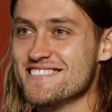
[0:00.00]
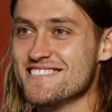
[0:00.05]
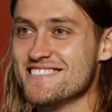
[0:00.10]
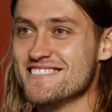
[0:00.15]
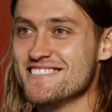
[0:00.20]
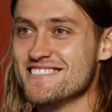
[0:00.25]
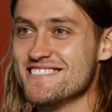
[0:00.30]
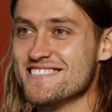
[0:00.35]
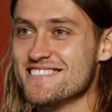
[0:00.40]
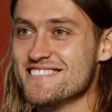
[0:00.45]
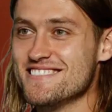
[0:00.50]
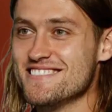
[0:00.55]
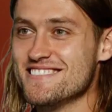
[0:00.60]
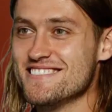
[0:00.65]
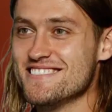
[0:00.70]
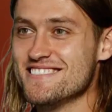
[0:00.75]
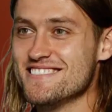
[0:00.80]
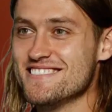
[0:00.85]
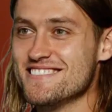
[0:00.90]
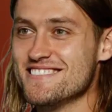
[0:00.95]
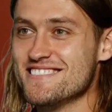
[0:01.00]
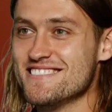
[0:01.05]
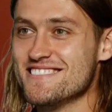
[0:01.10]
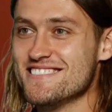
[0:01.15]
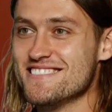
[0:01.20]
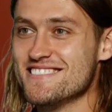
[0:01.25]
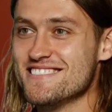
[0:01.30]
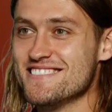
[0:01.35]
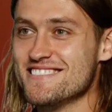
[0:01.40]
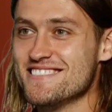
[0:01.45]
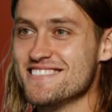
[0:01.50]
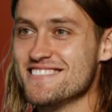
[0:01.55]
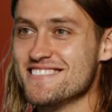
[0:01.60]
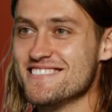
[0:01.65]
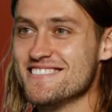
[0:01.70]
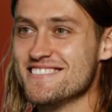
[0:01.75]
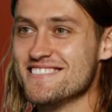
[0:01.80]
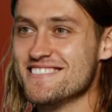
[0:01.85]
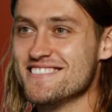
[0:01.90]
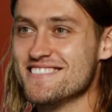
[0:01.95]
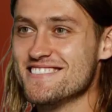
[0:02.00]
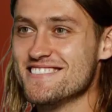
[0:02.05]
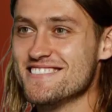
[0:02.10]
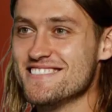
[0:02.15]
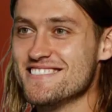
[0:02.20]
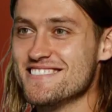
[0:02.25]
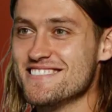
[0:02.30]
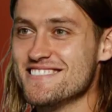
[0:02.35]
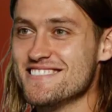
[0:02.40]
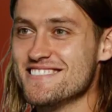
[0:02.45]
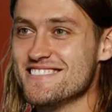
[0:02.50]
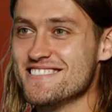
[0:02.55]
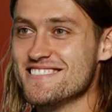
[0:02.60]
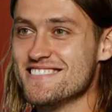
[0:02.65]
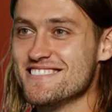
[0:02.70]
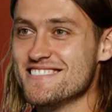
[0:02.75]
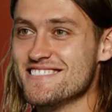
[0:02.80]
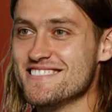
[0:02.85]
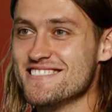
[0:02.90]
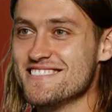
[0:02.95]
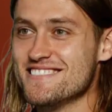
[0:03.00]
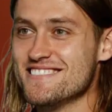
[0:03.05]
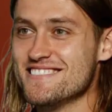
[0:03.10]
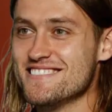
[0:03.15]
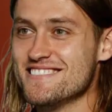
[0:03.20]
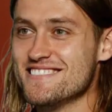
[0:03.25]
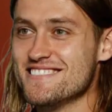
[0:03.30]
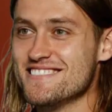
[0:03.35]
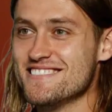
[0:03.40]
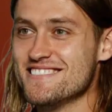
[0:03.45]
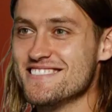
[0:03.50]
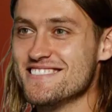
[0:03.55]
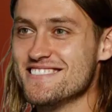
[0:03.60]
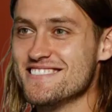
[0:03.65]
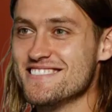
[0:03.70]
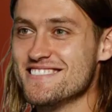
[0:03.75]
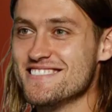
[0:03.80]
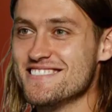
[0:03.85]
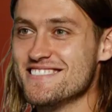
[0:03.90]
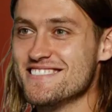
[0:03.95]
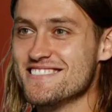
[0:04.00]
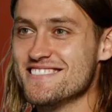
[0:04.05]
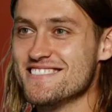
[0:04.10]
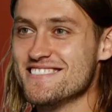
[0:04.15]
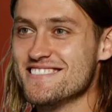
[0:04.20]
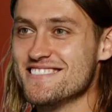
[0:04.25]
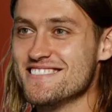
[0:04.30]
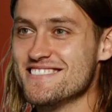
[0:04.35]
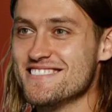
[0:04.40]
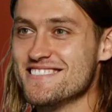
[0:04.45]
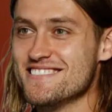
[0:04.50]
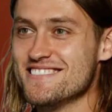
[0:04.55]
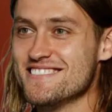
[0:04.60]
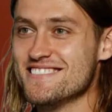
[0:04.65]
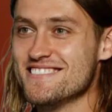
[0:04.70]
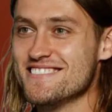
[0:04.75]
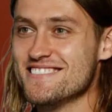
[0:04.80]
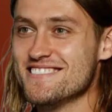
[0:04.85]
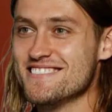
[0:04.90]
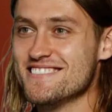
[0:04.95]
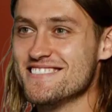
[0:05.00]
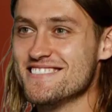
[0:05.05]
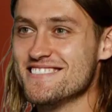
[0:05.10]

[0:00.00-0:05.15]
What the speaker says: [no speech]